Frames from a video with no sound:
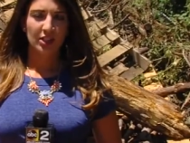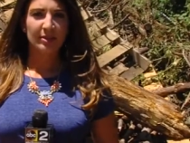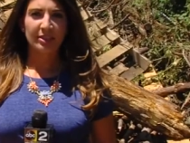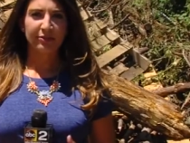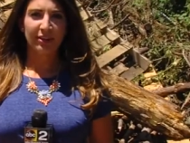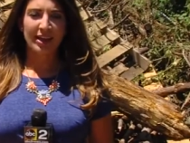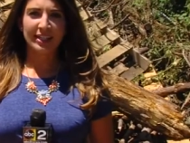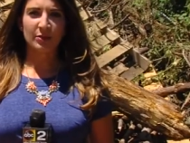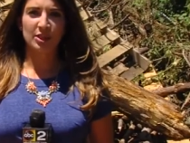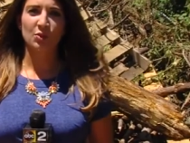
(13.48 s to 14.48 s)
Jamie, the
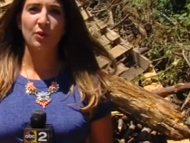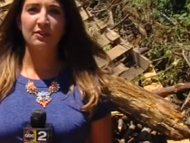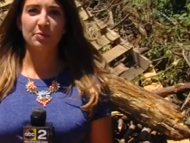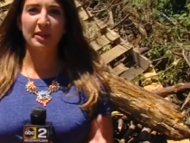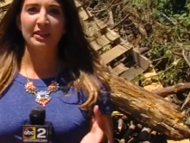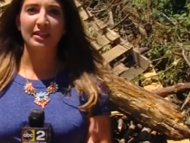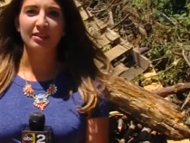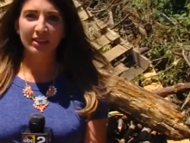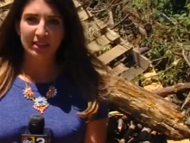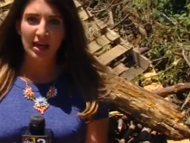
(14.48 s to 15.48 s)
flooding was swift, but the
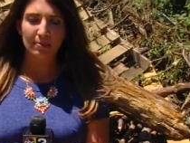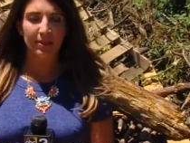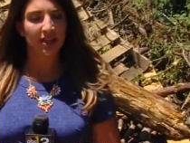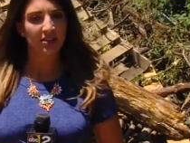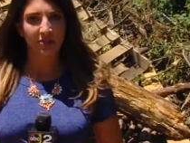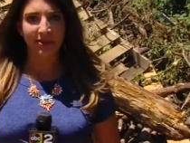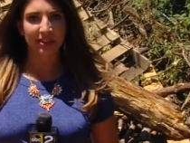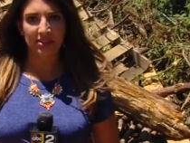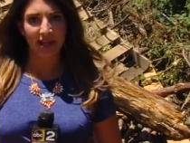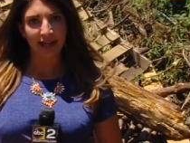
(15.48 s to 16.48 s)
cleanup, that's
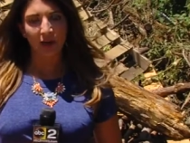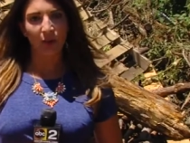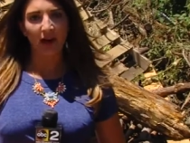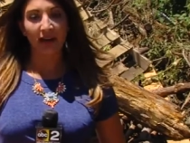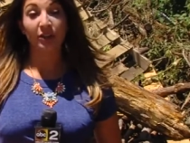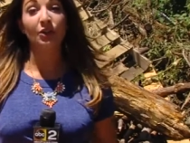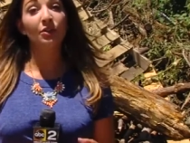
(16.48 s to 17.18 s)
going to take a while.